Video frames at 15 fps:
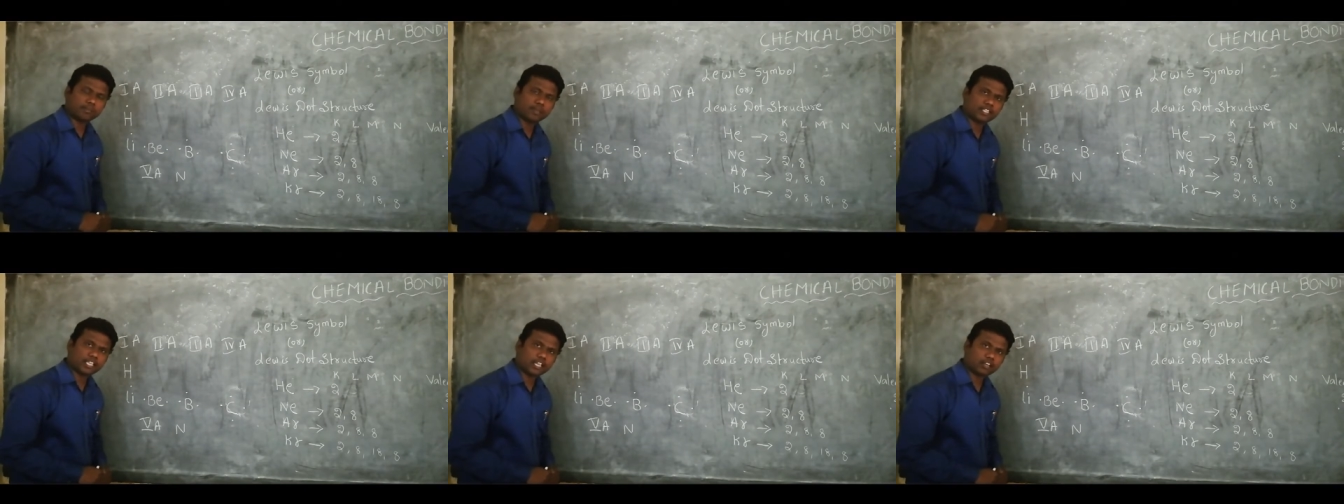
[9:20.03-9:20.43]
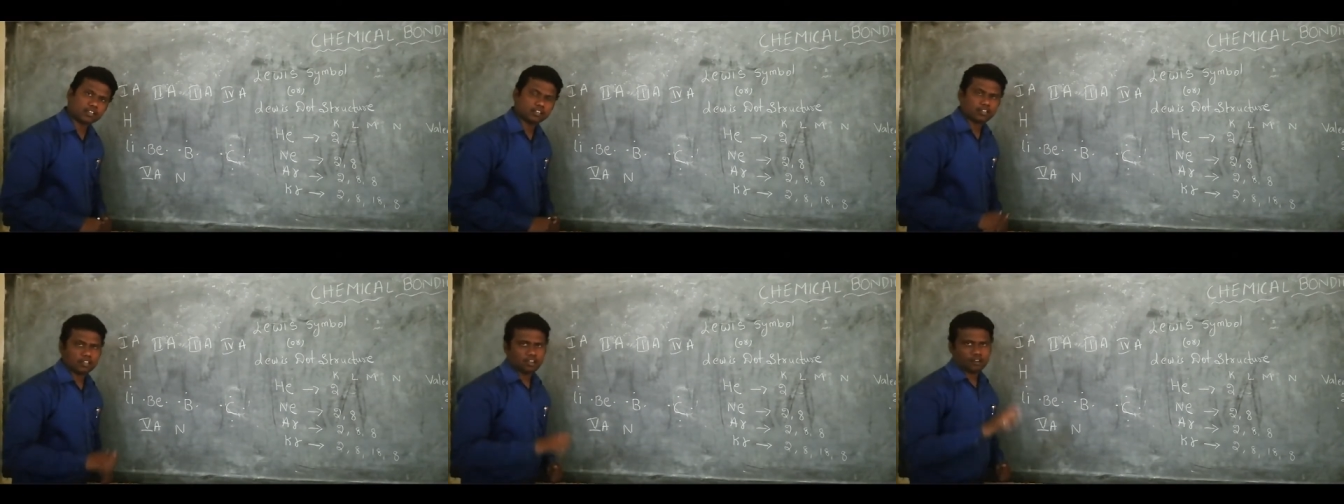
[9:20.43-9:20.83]
will be
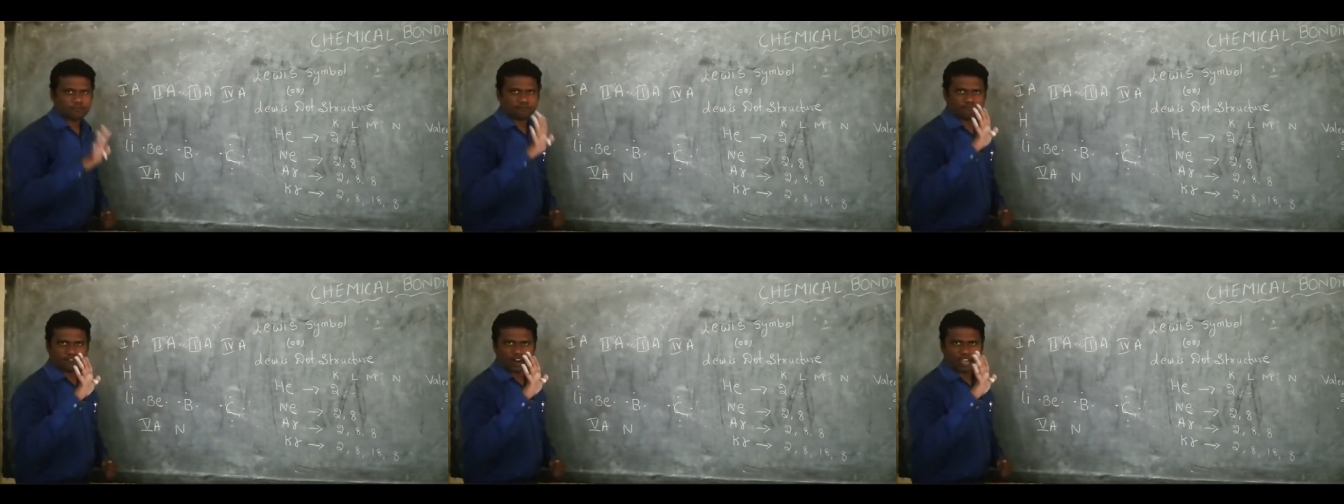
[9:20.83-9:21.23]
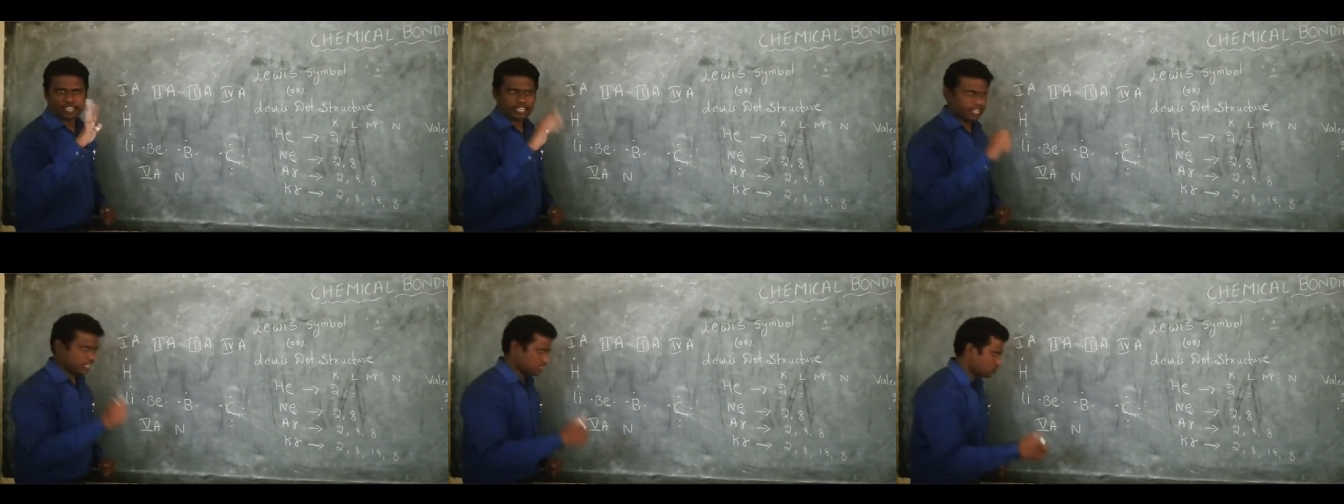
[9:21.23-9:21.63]
there?
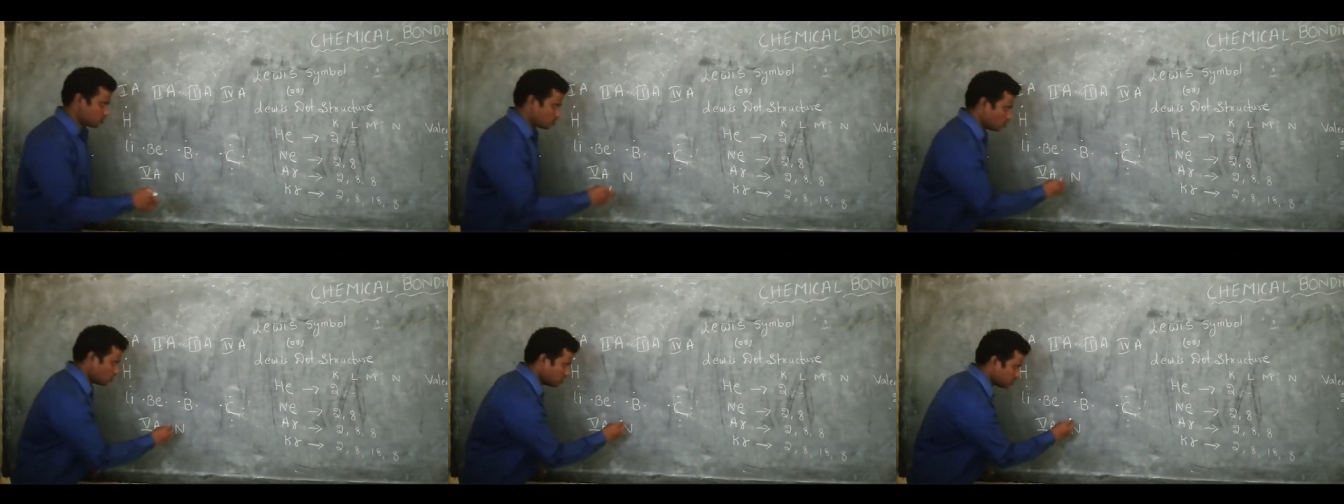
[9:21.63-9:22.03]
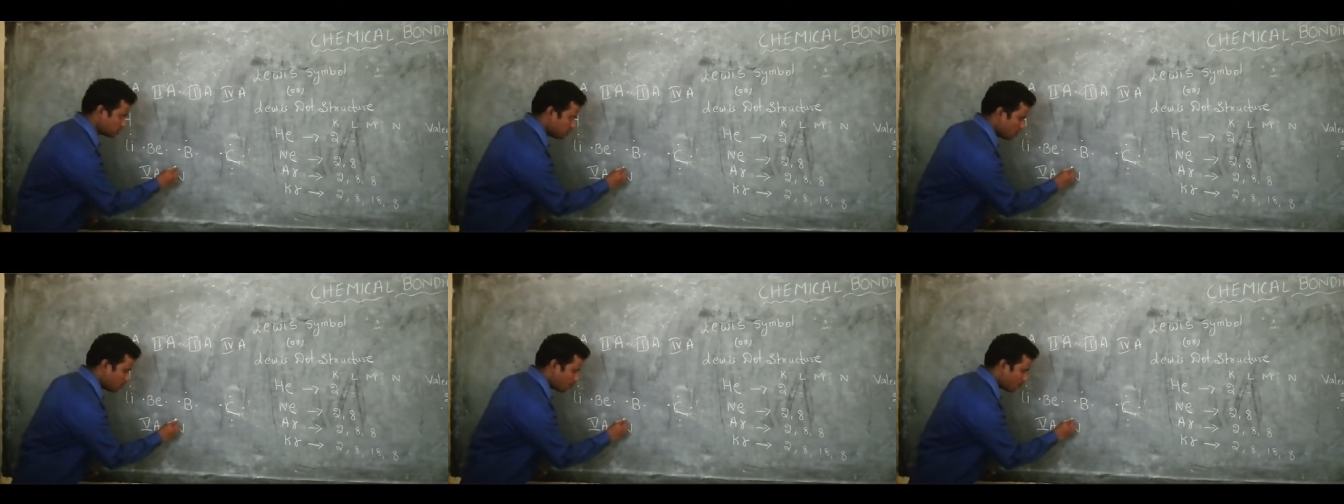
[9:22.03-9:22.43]
5
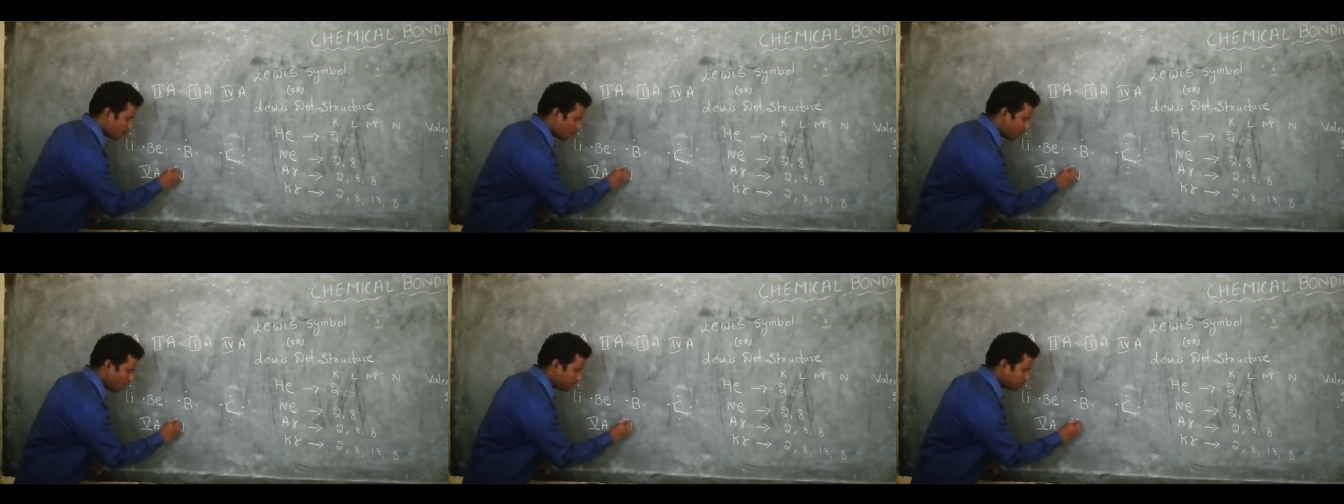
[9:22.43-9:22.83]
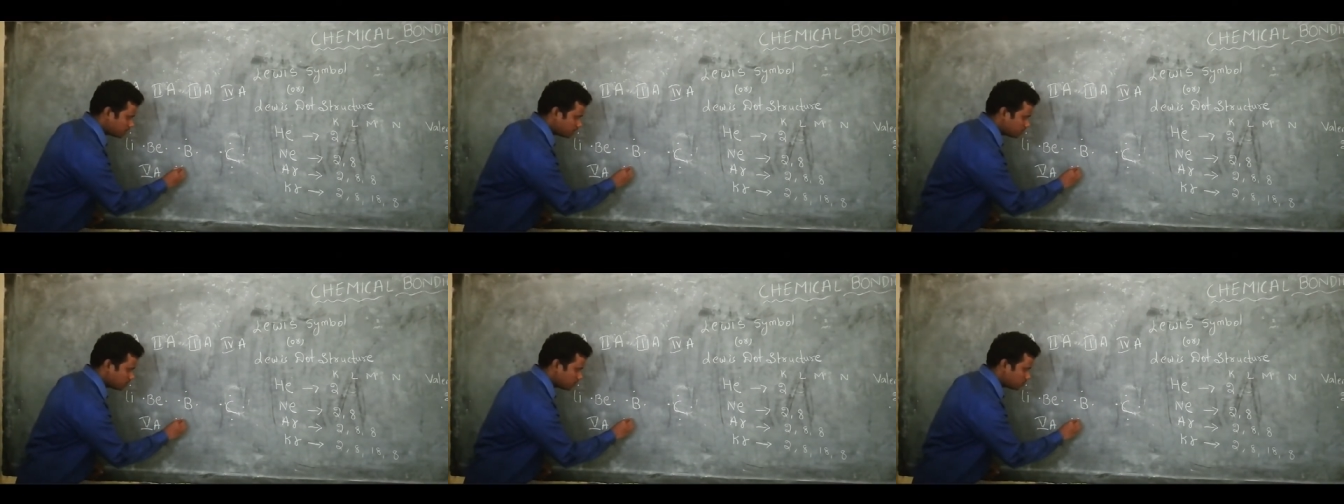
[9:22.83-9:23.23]
electrons.
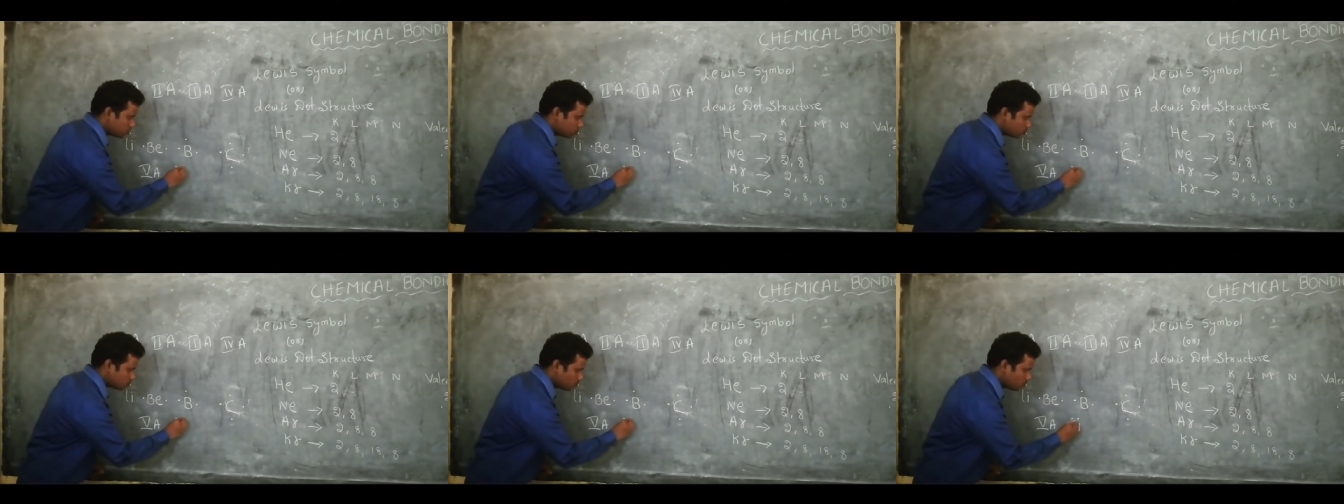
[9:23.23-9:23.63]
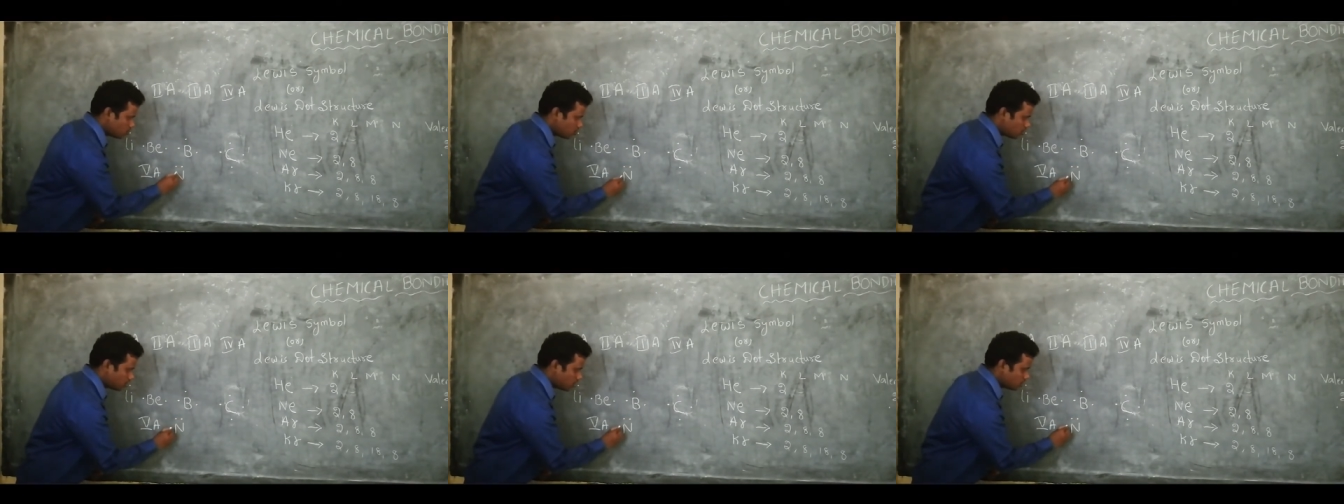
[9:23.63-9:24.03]
One,
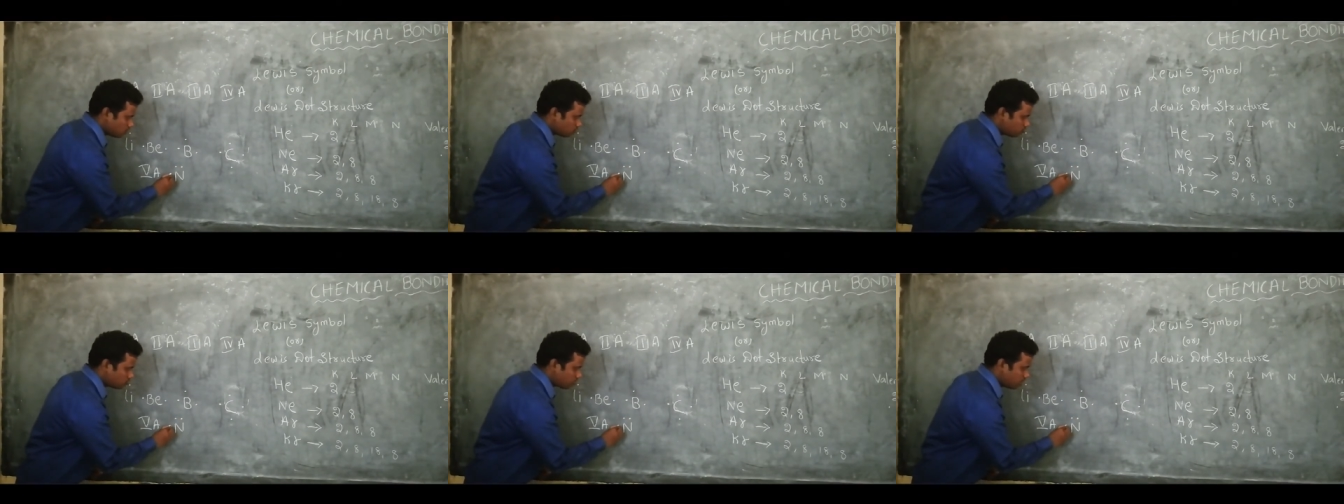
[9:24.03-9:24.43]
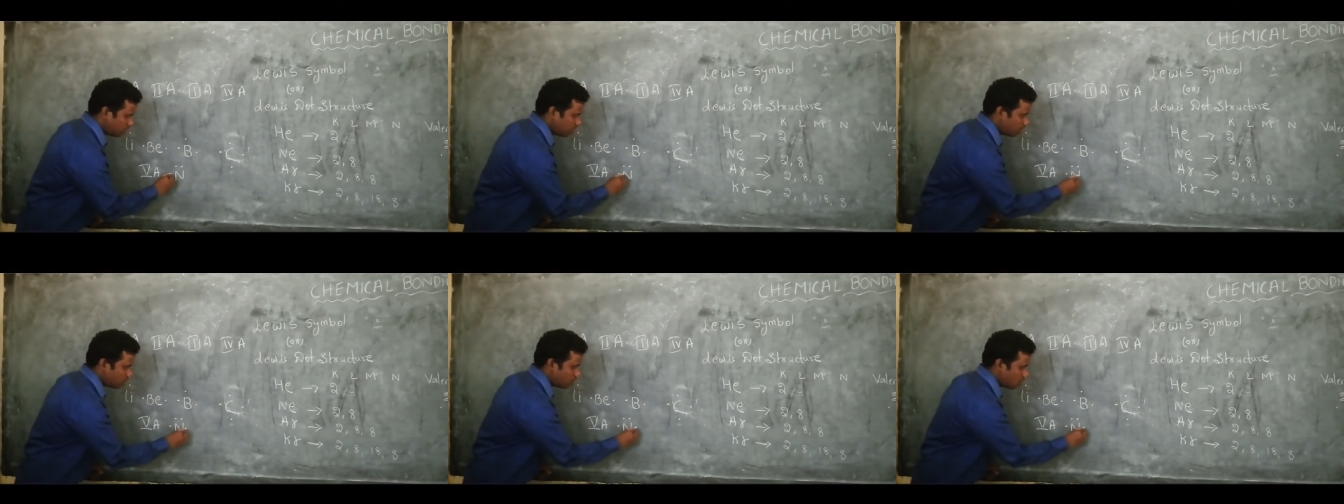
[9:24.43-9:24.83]
two,
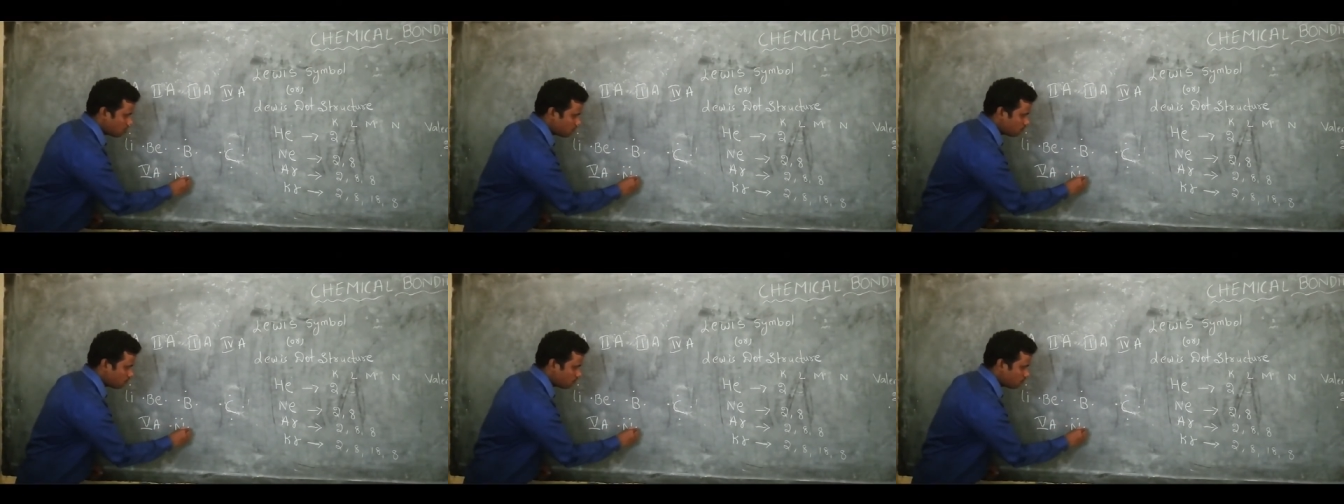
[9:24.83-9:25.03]
three,